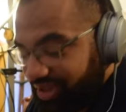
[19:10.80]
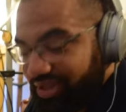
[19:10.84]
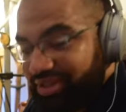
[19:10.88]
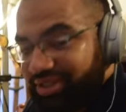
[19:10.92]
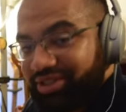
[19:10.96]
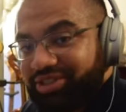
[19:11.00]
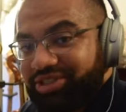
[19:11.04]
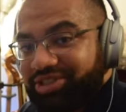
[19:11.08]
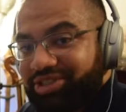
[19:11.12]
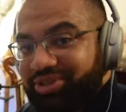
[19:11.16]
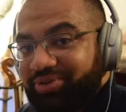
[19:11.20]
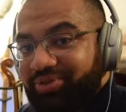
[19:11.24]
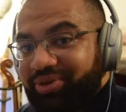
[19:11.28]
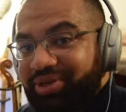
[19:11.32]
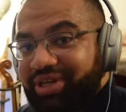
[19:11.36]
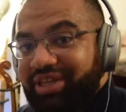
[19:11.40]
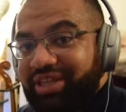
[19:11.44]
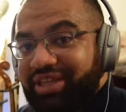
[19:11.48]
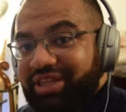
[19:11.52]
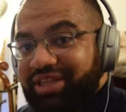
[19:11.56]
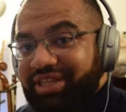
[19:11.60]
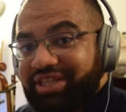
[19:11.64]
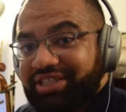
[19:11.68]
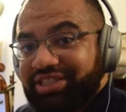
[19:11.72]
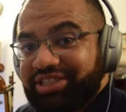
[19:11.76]
So one of the
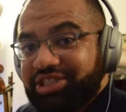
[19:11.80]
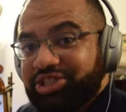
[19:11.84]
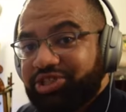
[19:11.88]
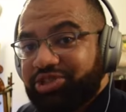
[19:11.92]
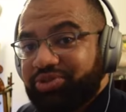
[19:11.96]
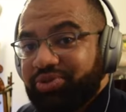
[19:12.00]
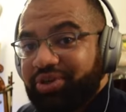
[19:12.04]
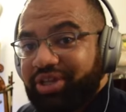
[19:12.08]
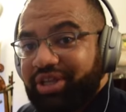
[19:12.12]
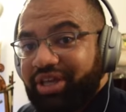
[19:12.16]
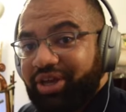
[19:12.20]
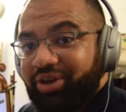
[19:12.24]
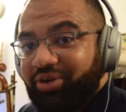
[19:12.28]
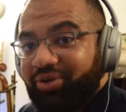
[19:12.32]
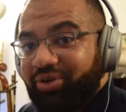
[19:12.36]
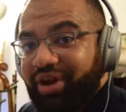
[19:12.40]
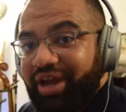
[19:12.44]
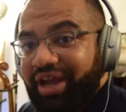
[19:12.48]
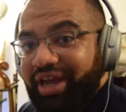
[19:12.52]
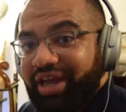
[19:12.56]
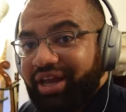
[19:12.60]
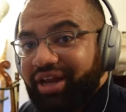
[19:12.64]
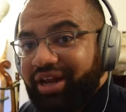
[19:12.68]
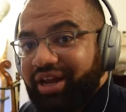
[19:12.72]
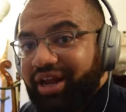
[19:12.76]
things that's really
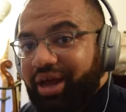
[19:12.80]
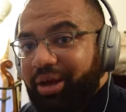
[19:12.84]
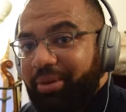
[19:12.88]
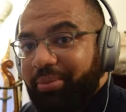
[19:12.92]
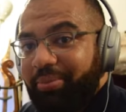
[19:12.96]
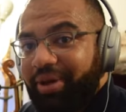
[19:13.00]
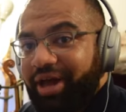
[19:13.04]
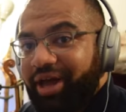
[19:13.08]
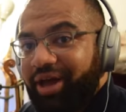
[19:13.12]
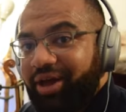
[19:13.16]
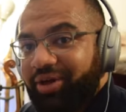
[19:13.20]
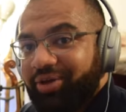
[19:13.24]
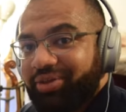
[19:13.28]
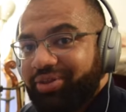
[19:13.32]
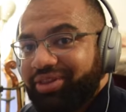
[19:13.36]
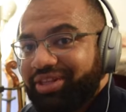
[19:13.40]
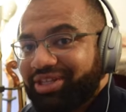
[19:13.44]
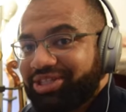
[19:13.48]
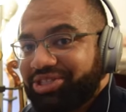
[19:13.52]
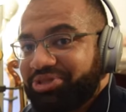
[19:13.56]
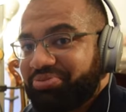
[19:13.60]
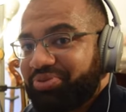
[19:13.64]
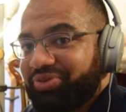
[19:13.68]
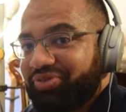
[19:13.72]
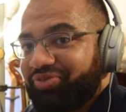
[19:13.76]
great about these
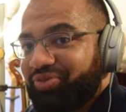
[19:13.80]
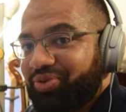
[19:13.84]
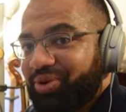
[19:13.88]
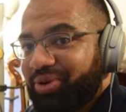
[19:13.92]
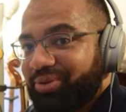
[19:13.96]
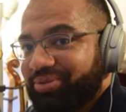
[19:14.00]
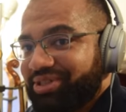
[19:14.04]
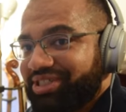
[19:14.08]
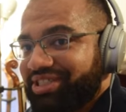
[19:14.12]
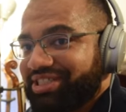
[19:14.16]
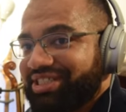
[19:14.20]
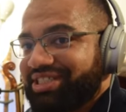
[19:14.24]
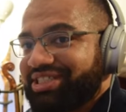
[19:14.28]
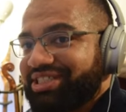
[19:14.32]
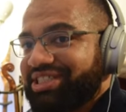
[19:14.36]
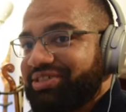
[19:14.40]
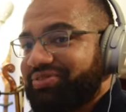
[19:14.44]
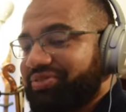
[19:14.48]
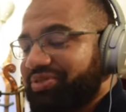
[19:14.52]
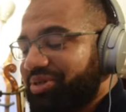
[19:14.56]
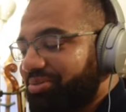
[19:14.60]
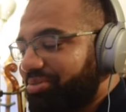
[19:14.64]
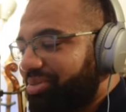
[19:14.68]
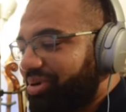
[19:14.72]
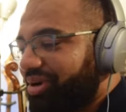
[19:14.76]
performances, even
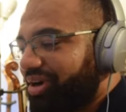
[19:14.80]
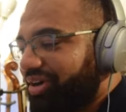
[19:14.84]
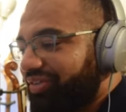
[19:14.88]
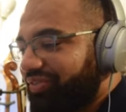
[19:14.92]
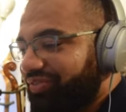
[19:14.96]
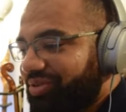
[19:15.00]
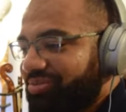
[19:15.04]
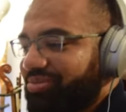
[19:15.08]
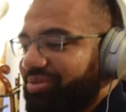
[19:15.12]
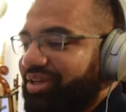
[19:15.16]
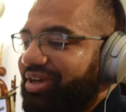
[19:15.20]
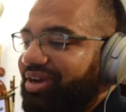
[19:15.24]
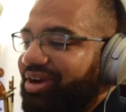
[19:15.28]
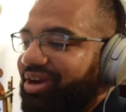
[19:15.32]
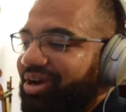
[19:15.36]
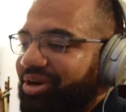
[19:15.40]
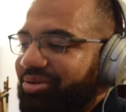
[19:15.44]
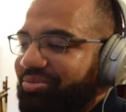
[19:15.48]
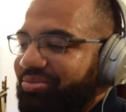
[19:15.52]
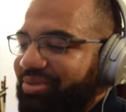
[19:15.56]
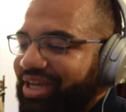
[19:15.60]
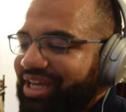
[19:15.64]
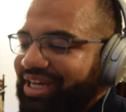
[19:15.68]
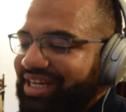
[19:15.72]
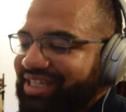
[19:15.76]
apart from the
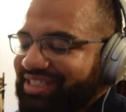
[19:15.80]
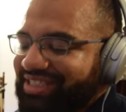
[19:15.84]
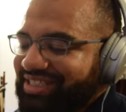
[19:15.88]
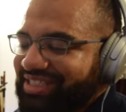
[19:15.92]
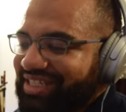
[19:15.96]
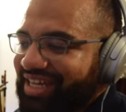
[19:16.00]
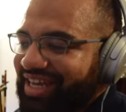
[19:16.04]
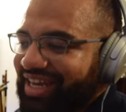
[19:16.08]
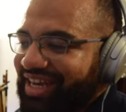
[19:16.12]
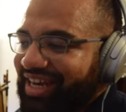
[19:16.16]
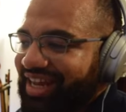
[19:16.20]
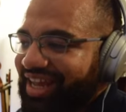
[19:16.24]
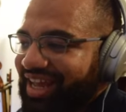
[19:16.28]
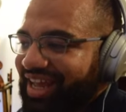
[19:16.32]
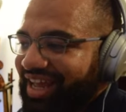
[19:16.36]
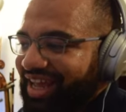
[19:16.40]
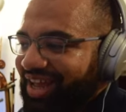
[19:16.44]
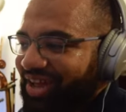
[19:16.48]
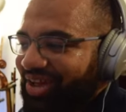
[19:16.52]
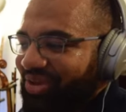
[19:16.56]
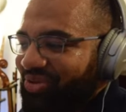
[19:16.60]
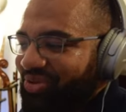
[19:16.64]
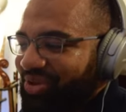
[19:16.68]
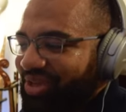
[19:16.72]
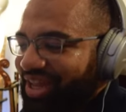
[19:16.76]
armband, is that
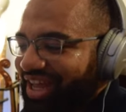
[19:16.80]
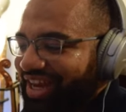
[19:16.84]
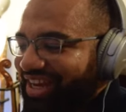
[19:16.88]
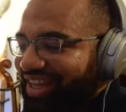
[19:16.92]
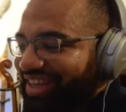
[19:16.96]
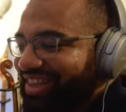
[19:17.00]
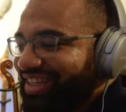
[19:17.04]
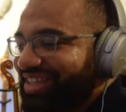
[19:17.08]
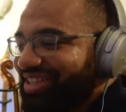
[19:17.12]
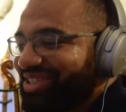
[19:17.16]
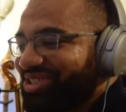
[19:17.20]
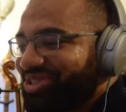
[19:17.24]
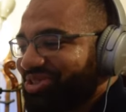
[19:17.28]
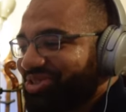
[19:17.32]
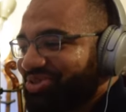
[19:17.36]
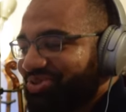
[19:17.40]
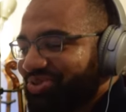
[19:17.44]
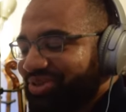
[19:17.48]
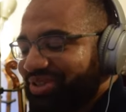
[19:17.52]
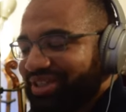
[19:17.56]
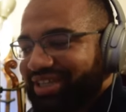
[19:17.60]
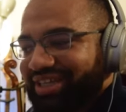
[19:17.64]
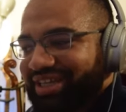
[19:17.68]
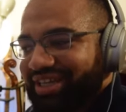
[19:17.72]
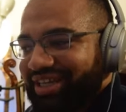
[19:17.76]
none of these are
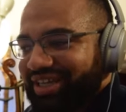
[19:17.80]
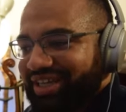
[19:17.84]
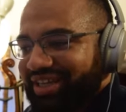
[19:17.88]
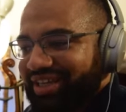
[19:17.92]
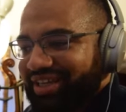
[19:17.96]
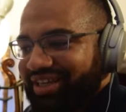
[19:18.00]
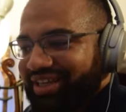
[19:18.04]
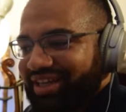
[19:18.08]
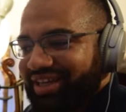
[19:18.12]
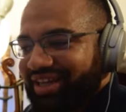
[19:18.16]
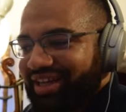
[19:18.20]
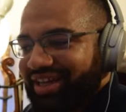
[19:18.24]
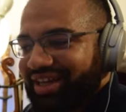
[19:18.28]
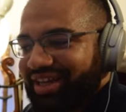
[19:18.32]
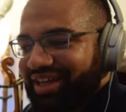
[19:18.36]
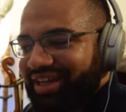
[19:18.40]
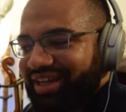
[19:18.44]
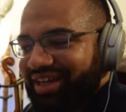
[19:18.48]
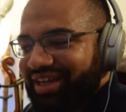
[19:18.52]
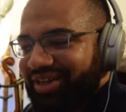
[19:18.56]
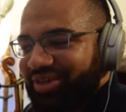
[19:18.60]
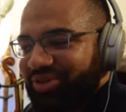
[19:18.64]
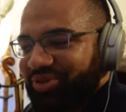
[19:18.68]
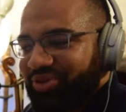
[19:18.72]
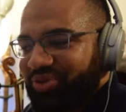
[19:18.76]
really uh,
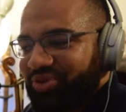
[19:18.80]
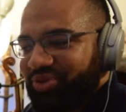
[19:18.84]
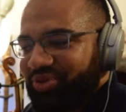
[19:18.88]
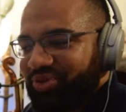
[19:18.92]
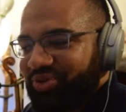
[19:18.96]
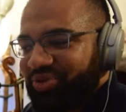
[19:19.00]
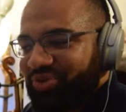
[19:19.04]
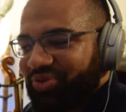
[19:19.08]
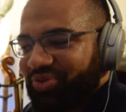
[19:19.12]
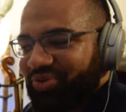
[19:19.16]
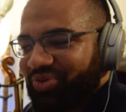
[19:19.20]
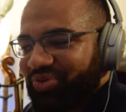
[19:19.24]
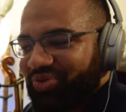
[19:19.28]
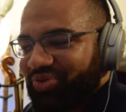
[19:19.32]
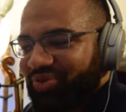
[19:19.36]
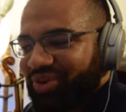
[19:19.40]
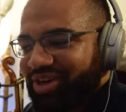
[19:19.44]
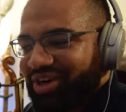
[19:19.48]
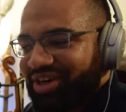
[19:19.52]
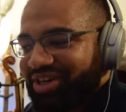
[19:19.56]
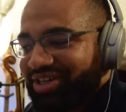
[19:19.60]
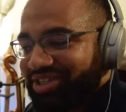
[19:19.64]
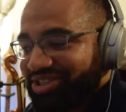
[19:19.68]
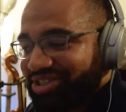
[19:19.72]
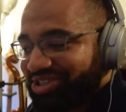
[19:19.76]

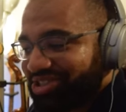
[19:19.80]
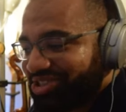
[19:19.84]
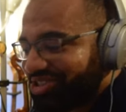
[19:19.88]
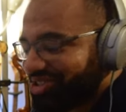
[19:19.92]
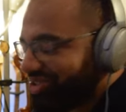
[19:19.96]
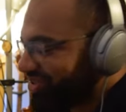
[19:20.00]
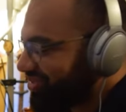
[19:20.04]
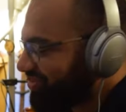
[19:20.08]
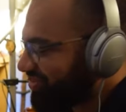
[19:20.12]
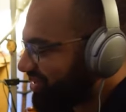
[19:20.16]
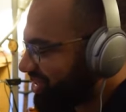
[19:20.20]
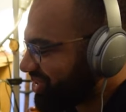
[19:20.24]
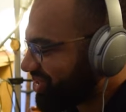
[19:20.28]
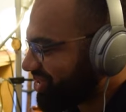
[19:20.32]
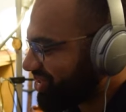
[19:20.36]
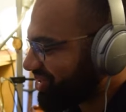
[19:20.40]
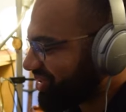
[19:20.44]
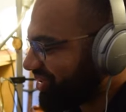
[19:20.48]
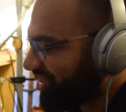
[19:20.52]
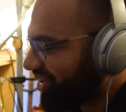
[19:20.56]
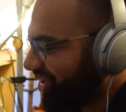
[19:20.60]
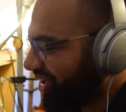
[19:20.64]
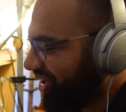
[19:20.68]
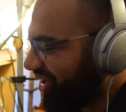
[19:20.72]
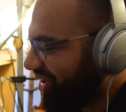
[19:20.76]
rehearsed so much. They're
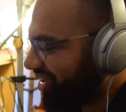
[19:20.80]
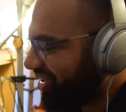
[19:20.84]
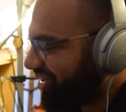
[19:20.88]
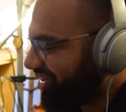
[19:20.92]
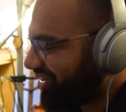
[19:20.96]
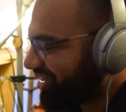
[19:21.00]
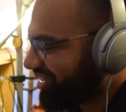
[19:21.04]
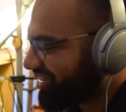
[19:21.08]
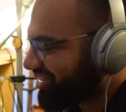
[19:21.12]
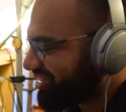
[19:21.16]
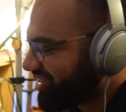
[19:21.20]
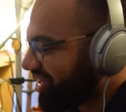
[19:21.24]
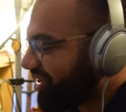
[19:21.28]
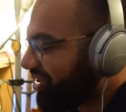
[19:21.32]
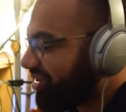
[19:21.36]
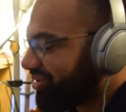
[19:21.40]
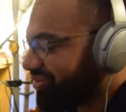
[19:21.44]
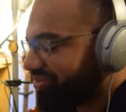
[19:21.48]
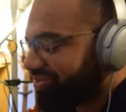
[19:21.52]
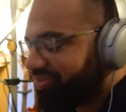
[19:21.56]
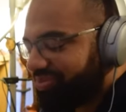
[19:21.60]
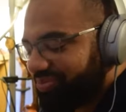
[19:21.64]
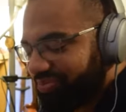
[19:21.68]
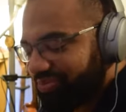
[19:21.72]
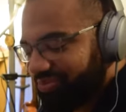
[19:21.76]
all it's all
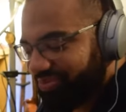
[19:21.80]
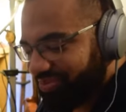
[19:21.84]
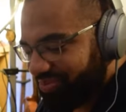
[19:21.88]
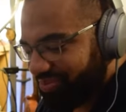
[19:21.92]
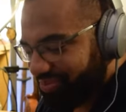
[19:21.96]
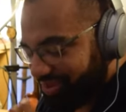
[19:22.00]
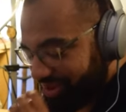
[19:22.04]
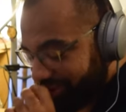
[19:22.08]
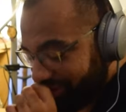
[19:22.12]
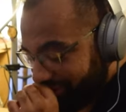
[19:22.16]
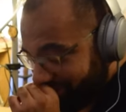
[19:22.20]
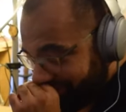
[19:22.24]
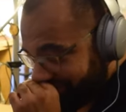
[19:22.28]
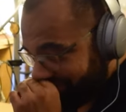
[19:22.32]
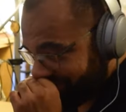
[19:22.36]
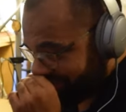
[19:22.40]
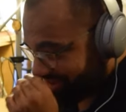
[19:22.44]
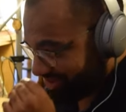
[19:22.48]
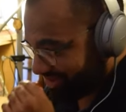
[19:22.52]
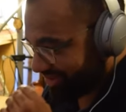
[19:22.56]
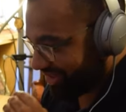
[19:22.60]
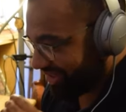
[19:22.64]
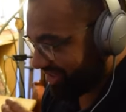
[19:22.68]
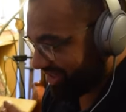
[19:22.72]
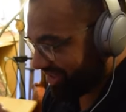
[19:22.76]
pretty much
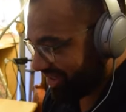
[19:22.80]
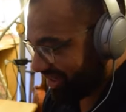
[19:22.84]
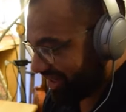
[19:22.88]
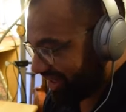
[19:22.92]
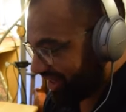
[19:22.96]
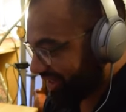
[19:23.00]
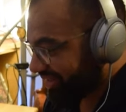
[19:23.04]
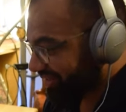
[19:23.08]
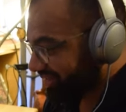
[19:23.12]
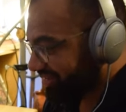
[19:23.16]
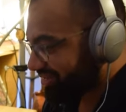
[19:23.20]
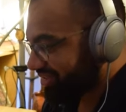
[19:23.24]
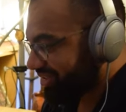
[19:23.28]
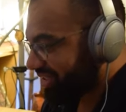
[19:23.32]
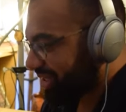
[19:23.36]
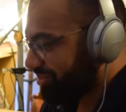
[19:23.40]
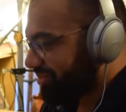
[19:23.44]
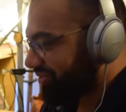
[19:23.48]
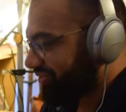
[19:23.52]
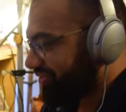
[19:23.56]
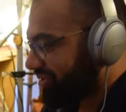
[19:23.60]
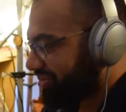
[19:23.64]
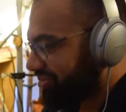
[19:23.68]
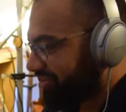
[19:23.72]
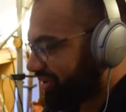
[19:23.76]
uh, a type of
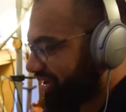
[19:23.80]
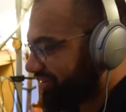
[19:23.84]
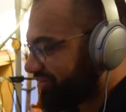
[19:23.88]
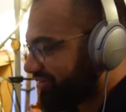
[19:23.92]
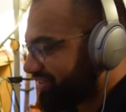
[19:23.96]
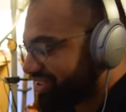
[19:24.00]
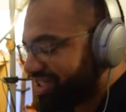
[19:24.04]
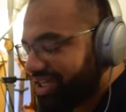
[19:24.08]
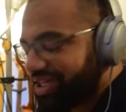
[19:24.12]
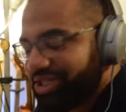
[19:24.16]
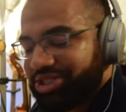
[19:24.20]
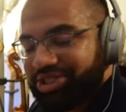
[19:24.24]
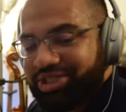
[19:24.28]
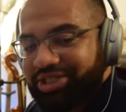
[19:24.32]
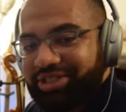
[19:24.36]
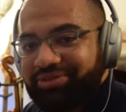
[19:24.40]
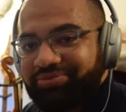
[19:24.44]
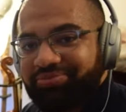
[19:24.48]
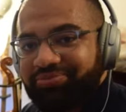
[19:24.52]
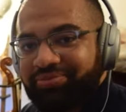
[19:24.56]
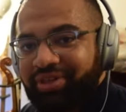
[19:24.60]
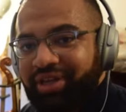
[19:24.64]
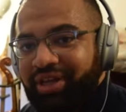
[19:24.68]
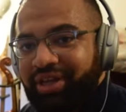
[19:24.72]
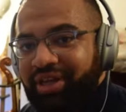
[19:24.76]
improvisation,
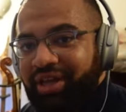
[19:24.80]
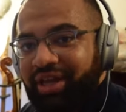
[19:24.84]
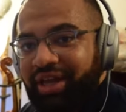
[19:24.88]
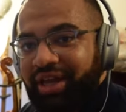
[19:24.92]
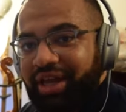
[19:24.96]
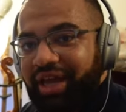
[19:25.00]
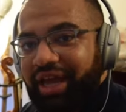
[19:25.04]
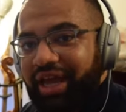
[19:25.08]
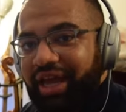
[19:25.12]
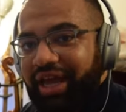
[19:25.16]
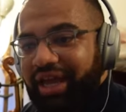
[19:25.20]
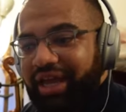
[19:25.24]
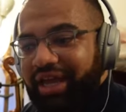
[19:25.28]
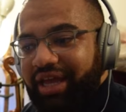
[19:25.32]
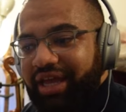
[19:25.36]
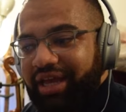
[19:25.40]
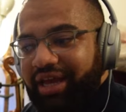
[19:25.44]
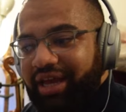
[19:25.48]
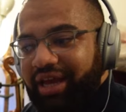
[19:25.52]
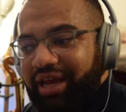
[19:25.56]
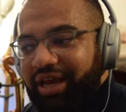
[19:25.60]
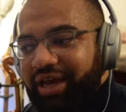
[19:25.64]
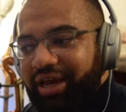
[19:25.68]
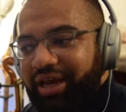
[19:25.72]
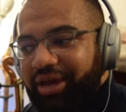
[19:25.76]
and
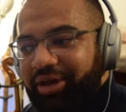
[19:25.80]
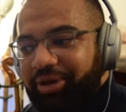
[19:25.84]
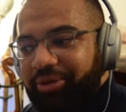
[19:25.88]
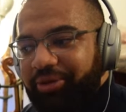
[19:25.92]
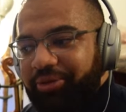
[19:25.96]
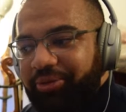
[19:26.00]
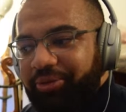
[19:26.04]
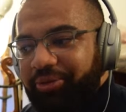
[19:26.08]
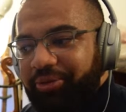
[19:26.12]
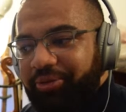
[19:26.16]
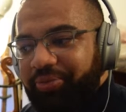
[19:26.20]
uh,